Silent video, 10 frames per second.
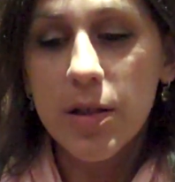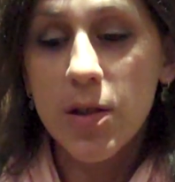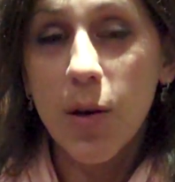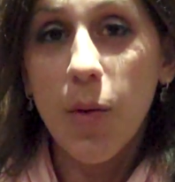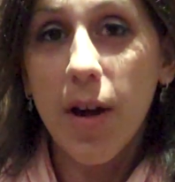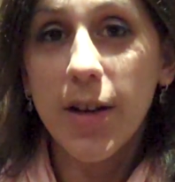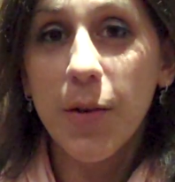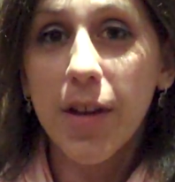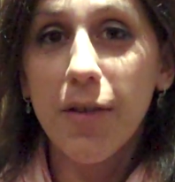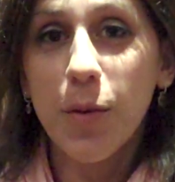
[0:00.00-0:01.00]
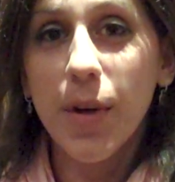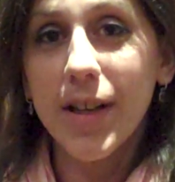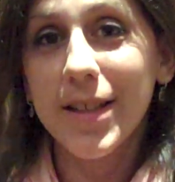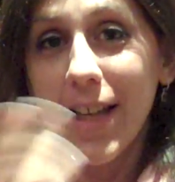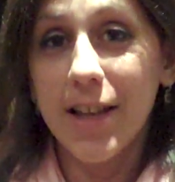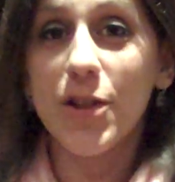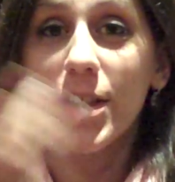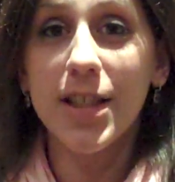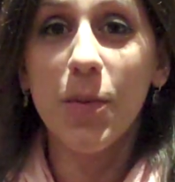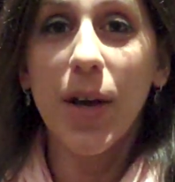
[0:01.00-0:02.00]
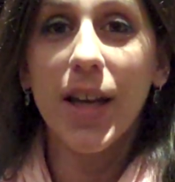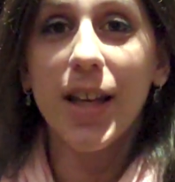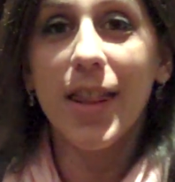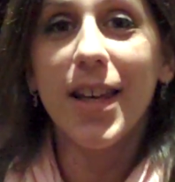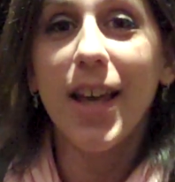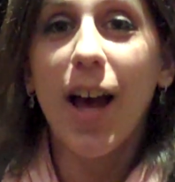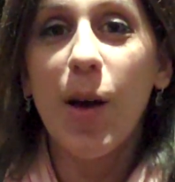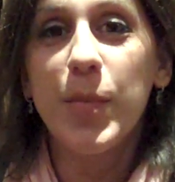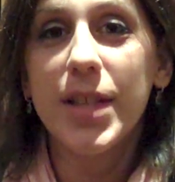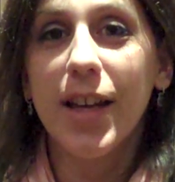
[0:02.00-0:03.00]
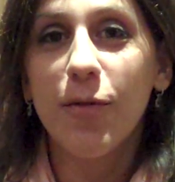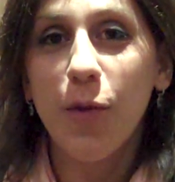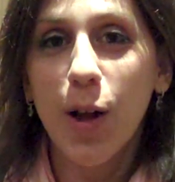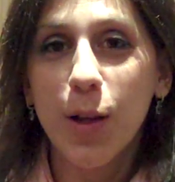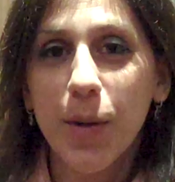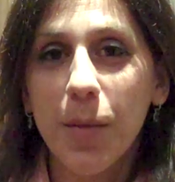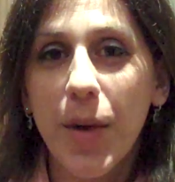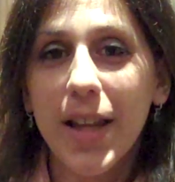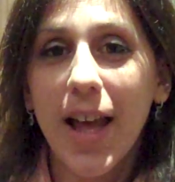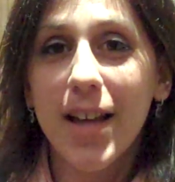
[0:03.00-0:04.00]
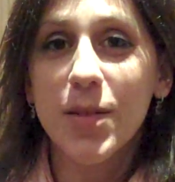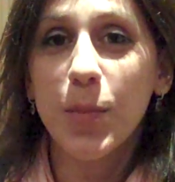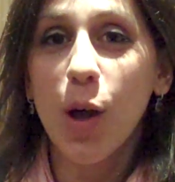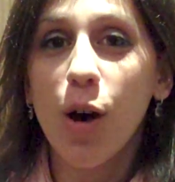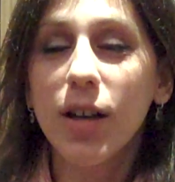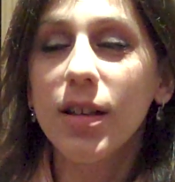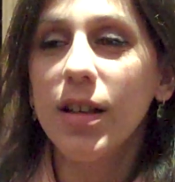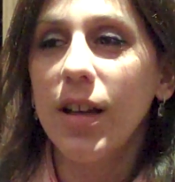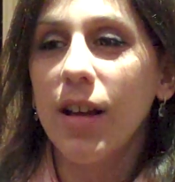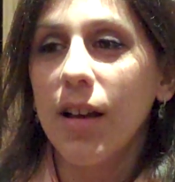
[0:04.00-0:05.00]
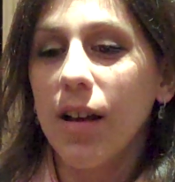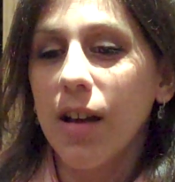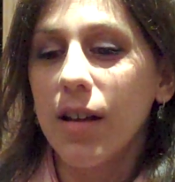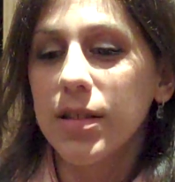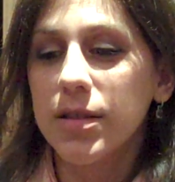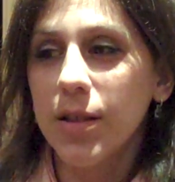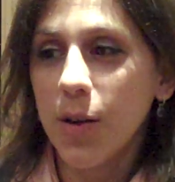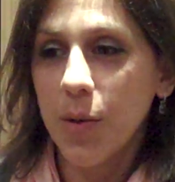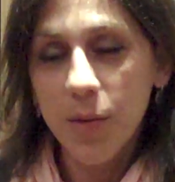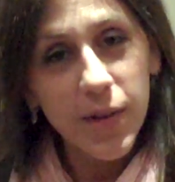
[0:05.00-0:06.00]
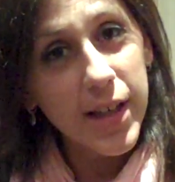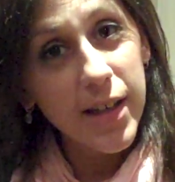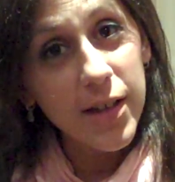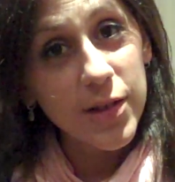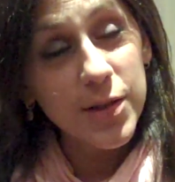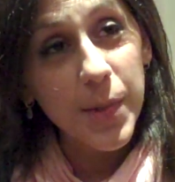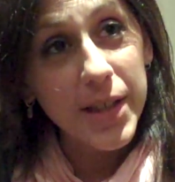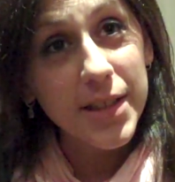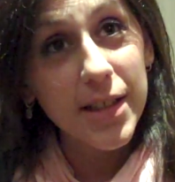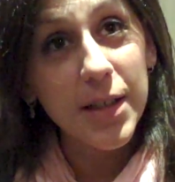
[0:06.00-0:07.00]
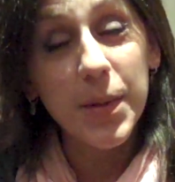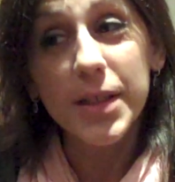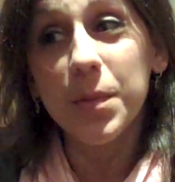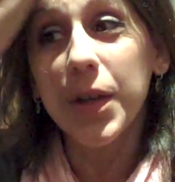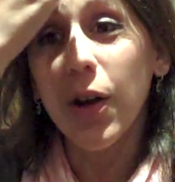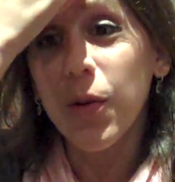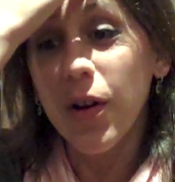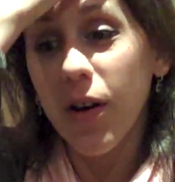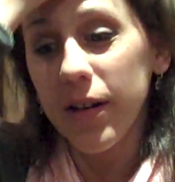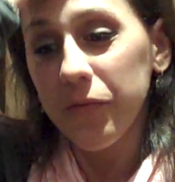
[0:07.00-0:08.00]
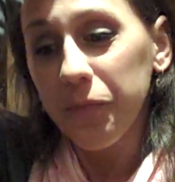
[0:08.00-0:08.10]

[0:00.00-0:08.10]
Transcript: So I know that everybody is anxiously waiting the update following my last blog. So here's basically what's been going on.